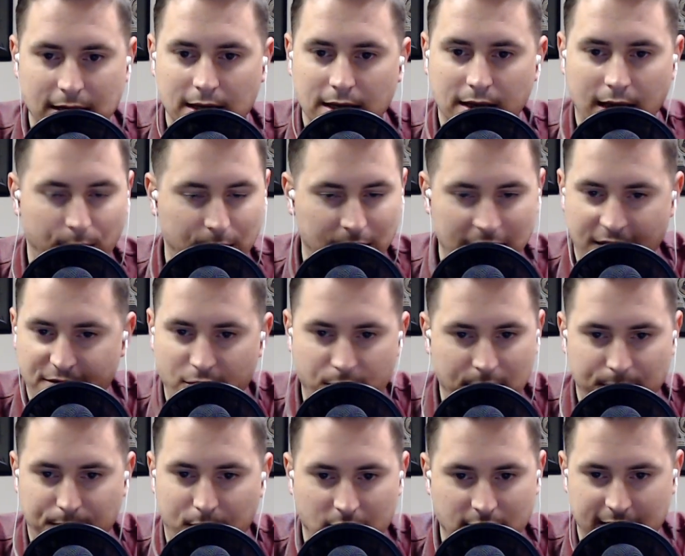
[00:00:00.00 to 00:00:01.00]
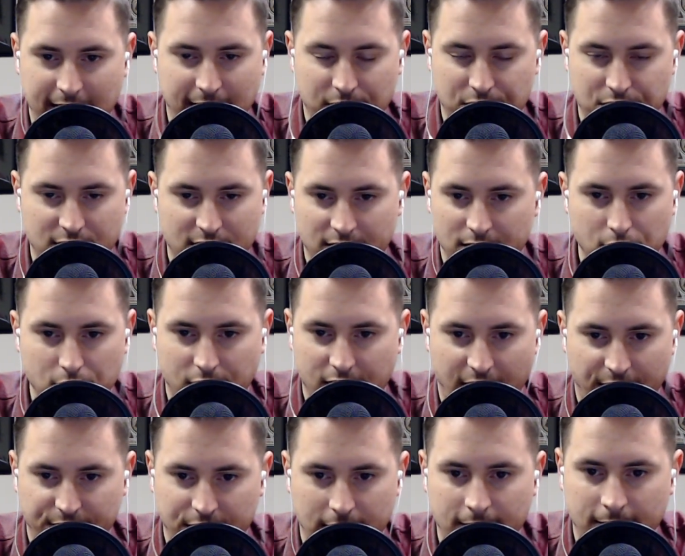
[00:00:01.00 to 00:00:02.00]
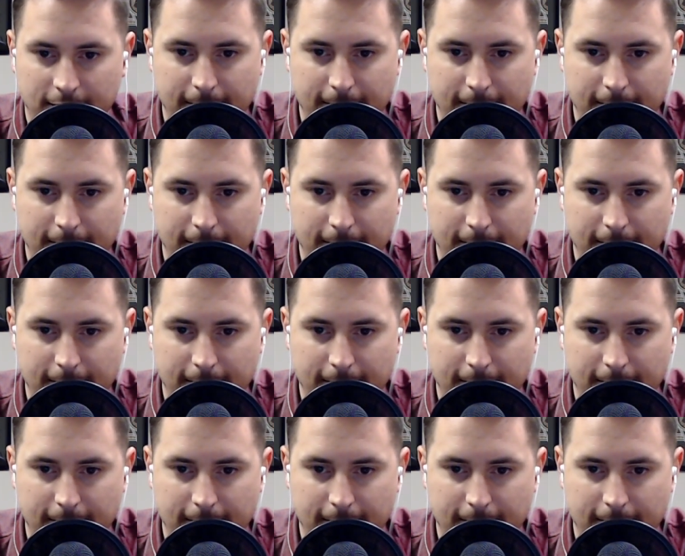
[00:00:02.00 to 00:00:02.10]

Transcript: They will never be partakers of the new covenant.